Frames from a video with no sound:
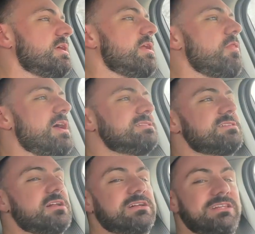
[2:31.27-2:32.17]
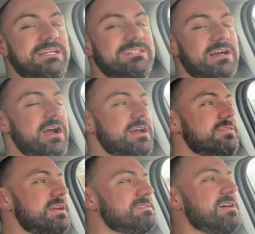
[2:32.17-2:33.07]
Now that's not a clean diet.
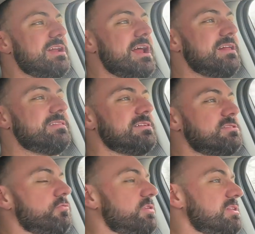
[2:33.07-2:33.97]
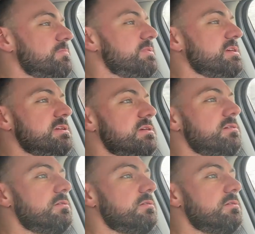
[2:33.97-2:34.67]
That's not anything to really be